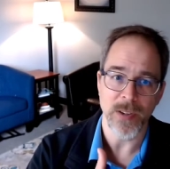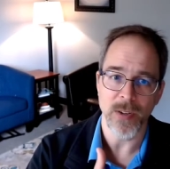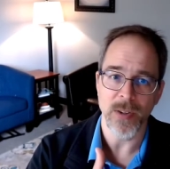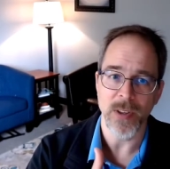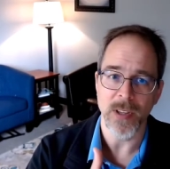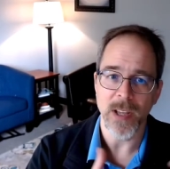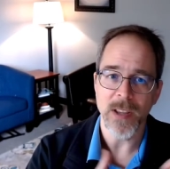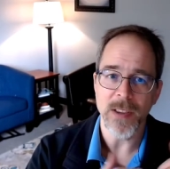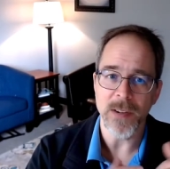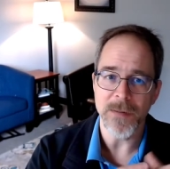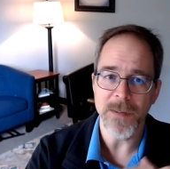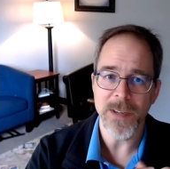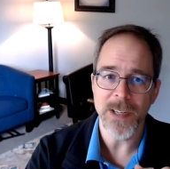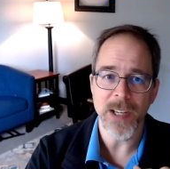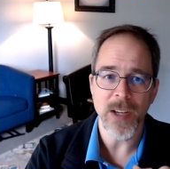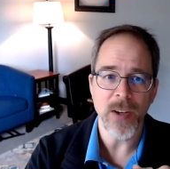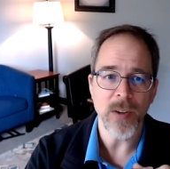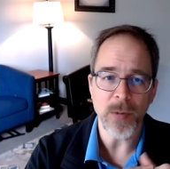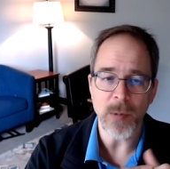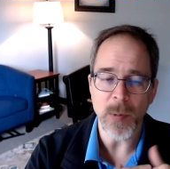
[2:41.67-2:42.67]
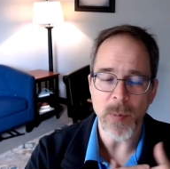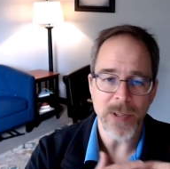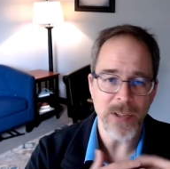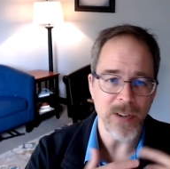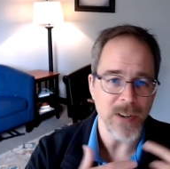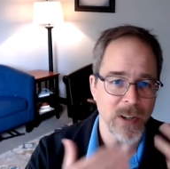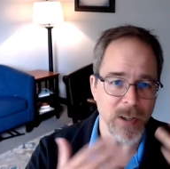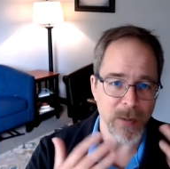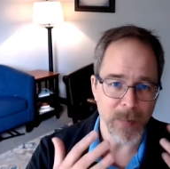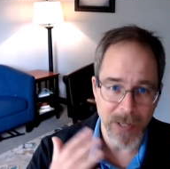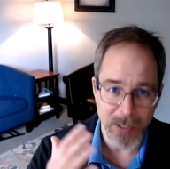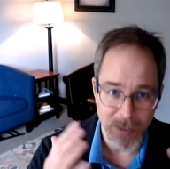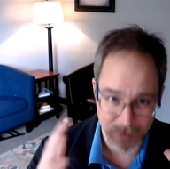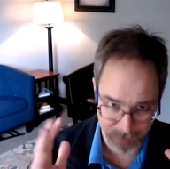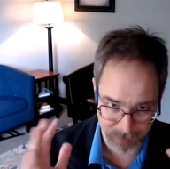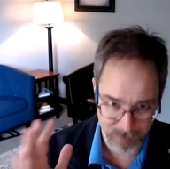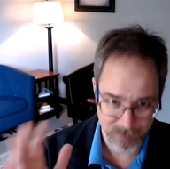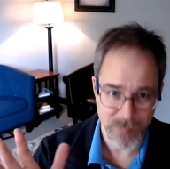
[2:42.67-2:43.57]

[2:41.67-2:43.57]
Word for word: to the other videos where we talk about,